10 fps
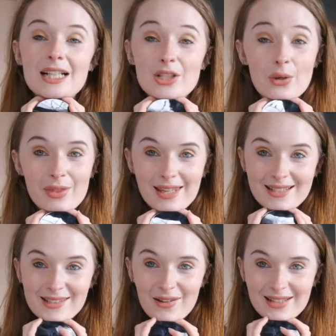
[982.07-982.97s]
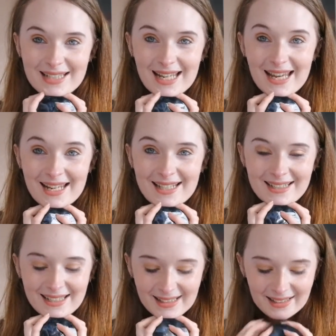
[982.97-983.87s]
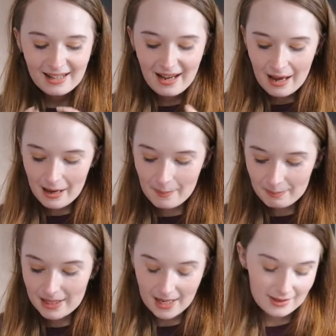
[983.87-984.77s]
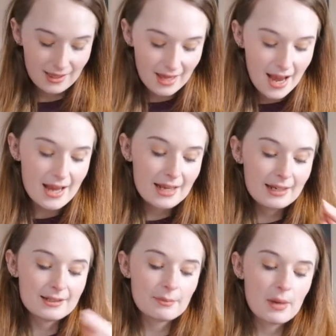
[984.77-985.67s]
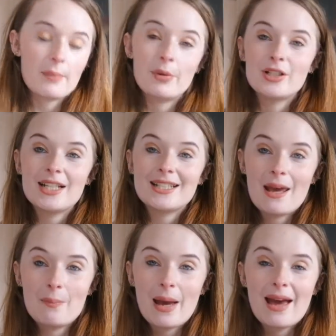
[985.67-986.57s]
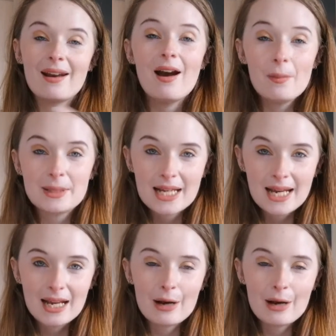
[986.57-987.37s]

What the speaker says: to end. But yes, that is my Project 10 Pan update.